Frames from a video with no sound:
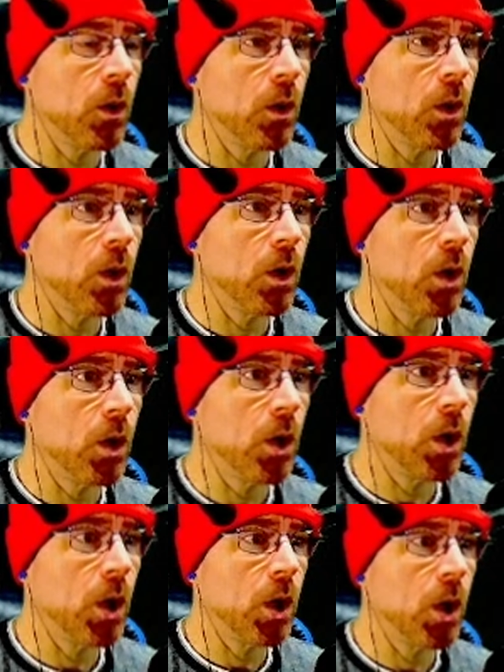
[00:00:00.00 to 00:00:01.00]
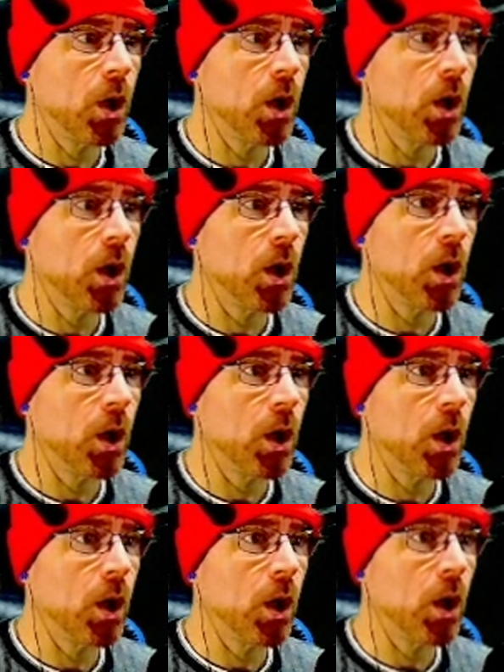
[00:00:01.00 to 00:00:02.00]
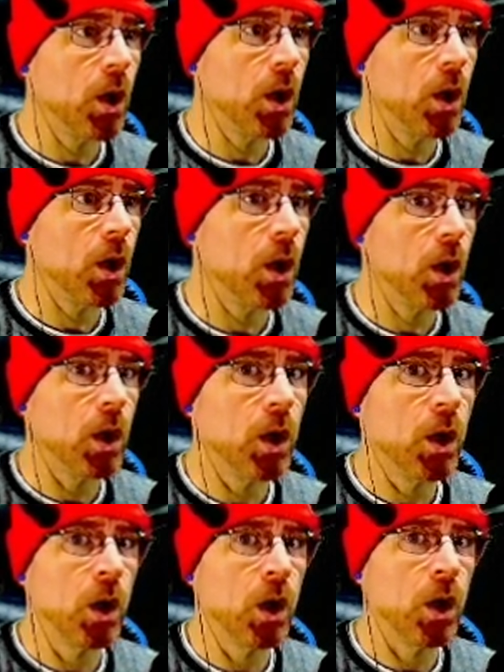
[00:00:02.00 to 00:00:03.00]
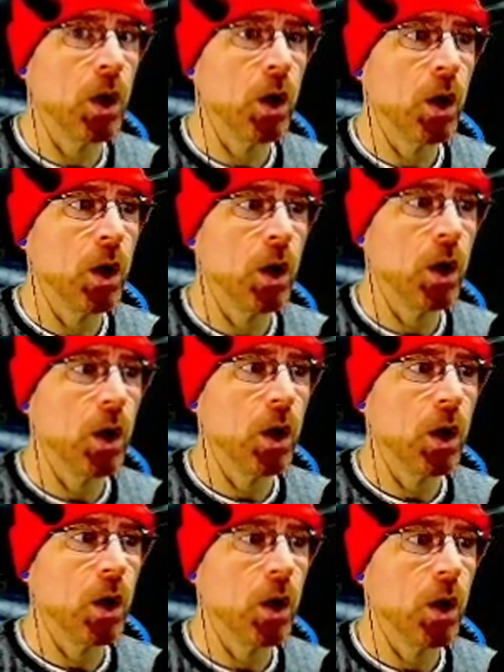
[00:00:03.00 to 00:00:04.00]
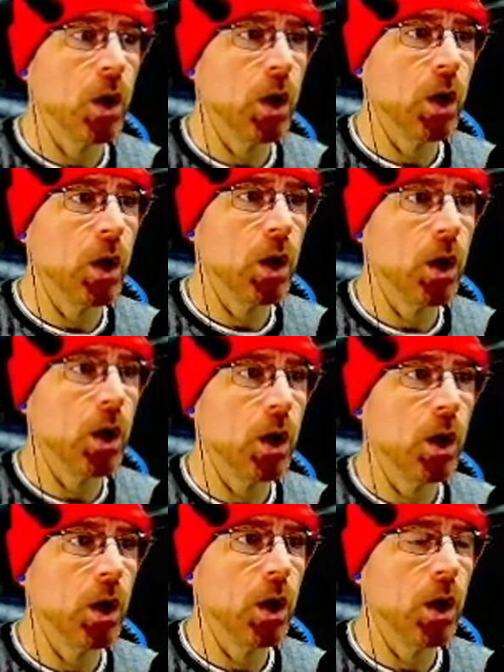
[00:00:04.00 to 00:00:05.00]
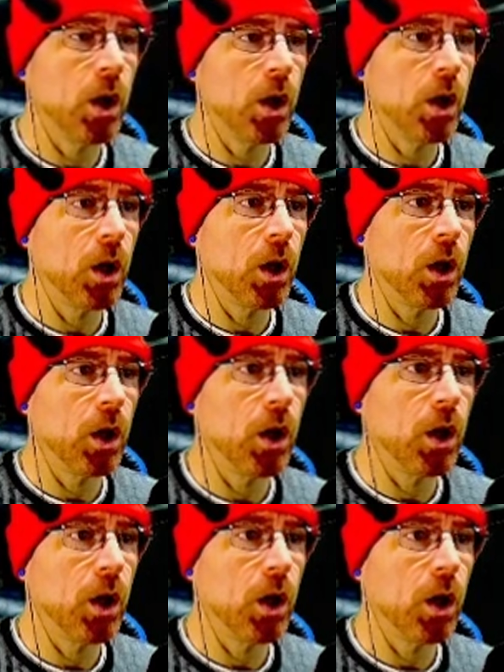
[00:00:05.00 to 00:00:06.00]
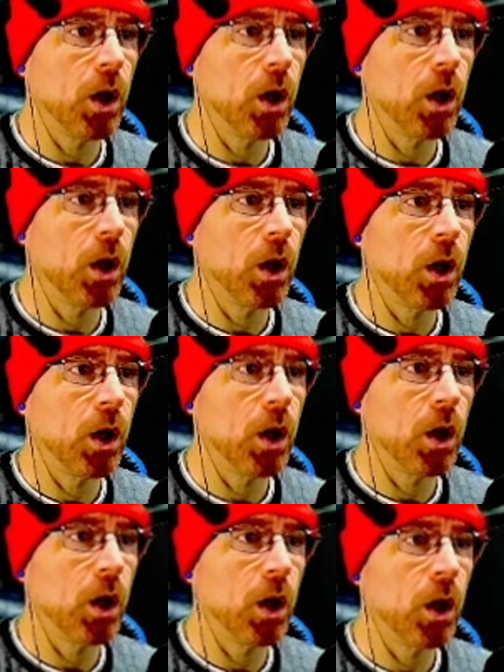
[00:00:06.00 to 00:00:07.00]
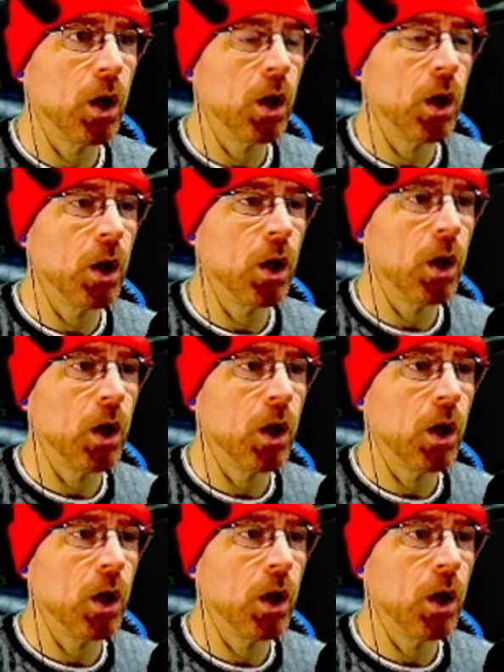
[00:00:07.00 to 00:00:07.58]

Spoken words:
This person isn't speaking.